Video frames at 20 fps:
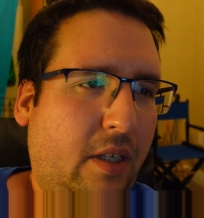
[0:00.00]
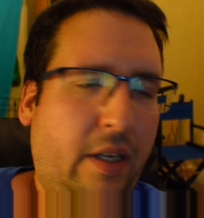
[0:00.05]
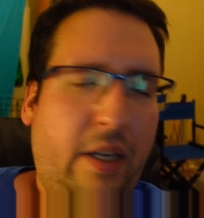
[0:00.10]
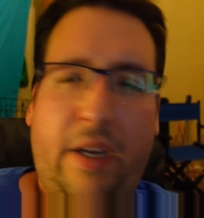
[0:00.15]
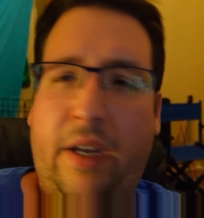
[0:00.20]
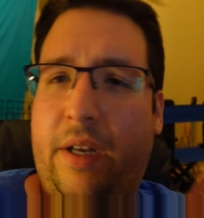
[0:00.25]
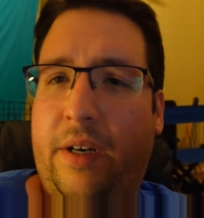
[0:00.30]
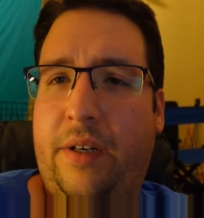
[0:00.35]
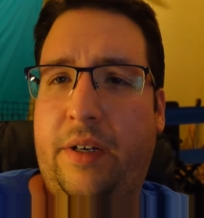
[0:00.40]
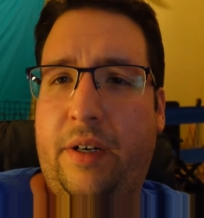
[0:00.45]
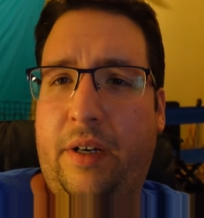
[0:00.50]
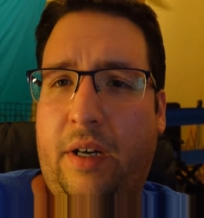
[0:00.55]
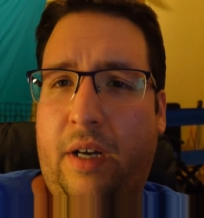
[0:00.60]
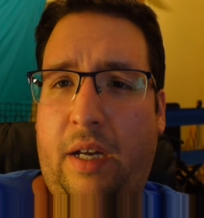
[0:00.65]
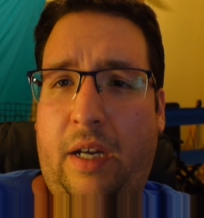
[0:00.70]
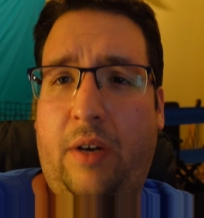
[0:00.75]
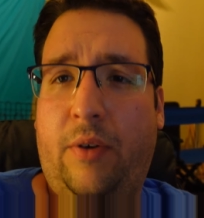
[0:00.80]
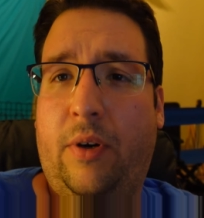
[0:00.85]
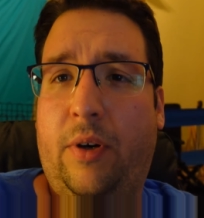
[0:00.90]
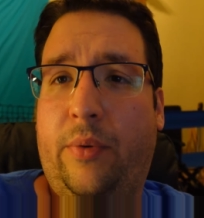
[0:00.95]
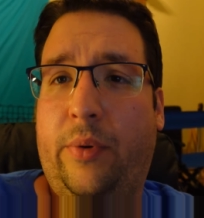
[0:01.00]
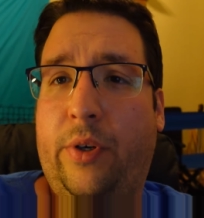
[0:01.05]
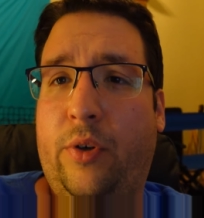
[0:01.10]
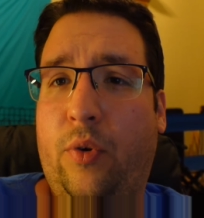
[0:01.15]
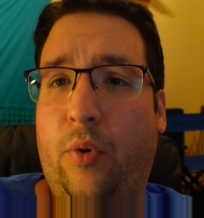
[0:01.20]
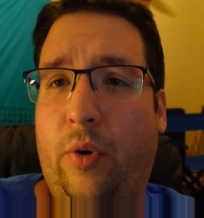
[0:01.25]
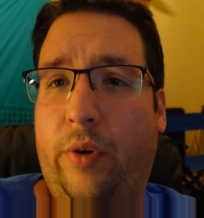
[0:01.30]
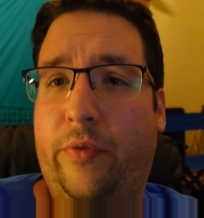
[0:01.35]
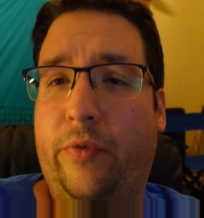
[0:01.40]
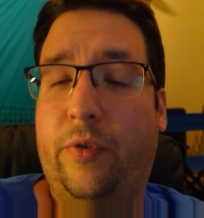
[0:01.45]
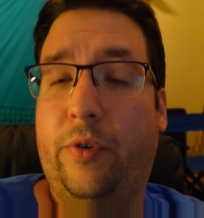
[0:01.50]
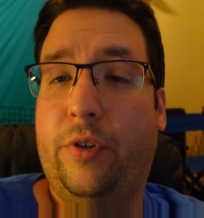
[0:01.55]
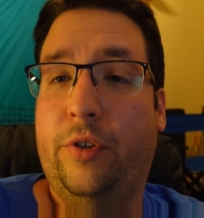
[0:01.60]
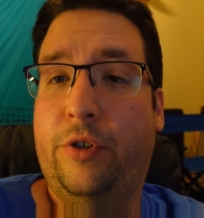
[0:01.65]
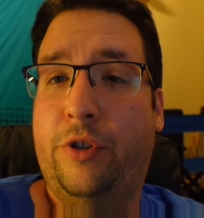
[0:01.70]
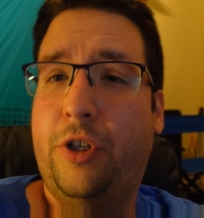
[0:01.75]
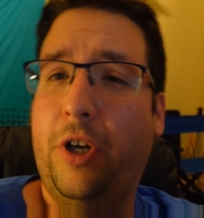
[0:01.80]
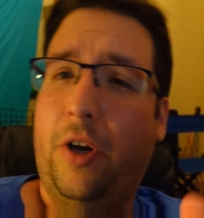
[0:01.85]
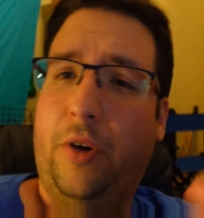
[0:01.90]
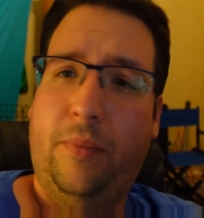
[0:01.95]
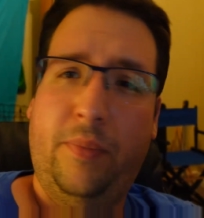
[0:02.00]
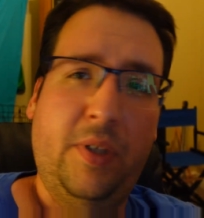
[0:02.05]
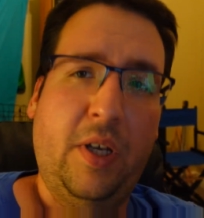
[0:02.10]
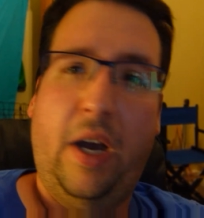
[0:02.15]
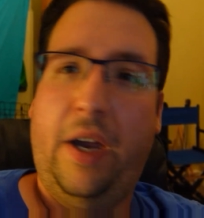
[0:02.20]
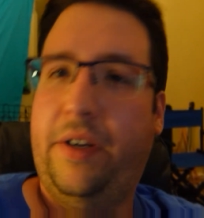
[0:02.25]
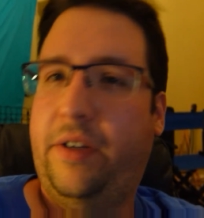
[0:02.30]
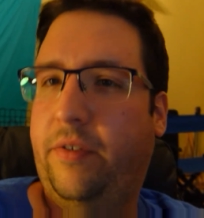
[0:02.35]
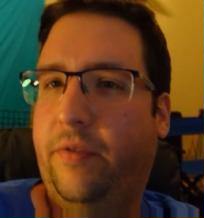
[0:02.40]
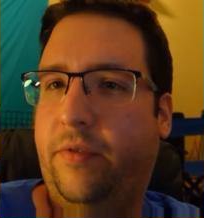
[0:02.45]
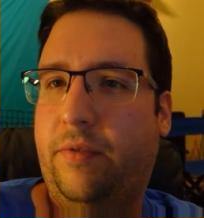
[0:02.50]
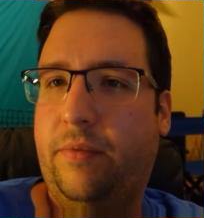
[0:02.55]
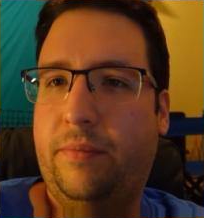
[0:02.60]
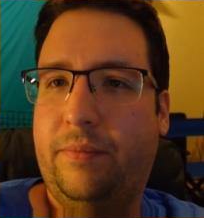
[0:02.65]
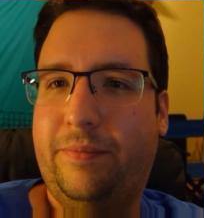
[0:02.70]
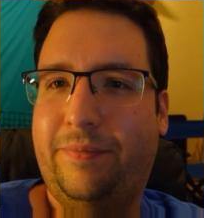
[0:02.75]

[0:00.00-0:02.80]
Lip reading: how I record for the show, kind of.